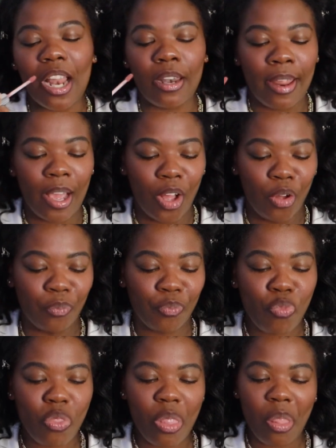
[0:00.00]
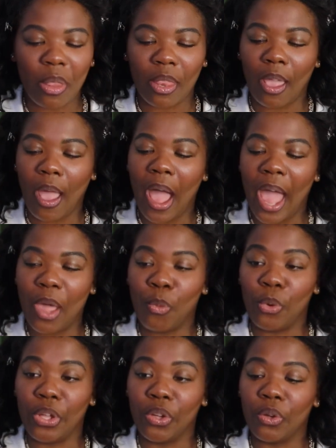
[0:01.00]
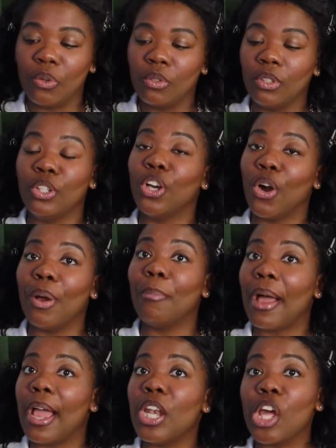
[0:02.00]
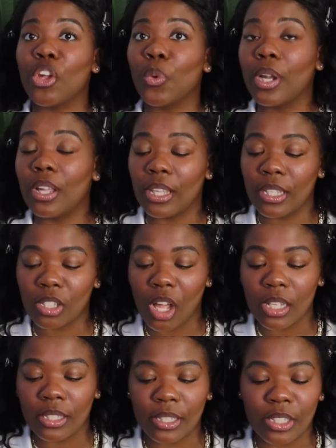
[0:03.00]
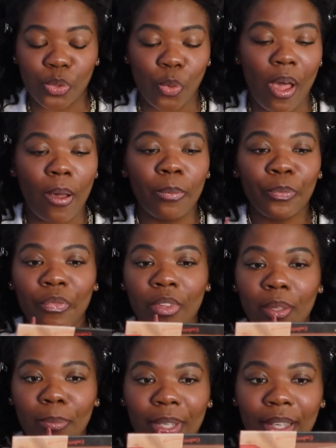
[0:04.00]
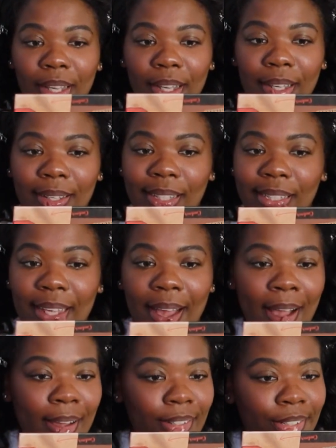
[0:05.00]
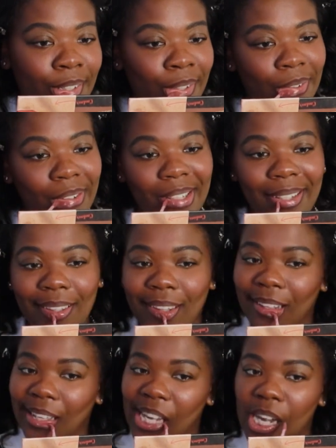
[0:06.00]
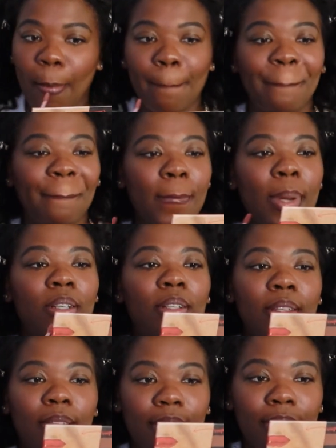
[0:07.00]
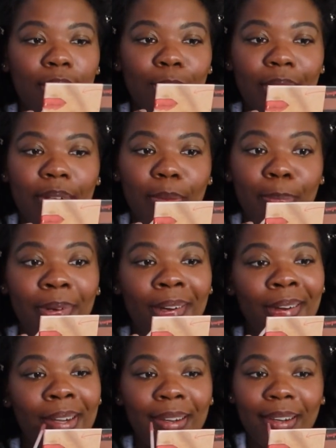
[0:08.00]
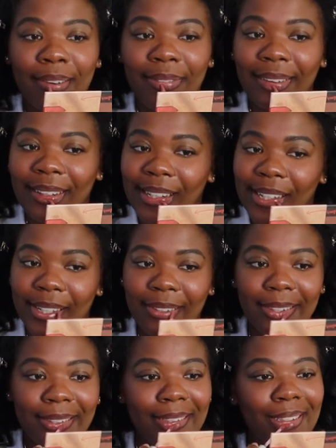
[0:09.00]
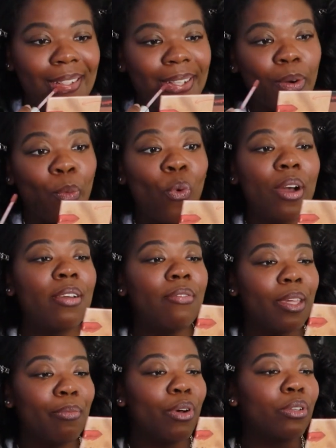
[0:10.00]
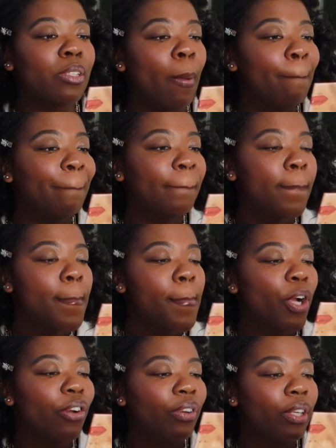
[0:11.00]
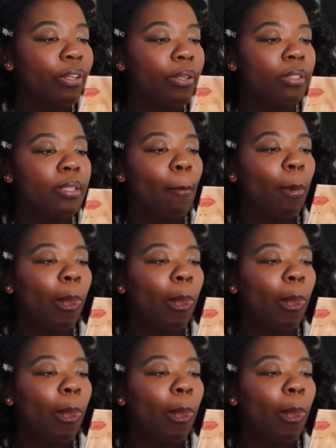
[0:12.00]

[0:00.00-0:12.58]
Now, I will go and buy another one of these glosses as well, because I truly think this is one of the perfect nudes, one of the most perfect nudes.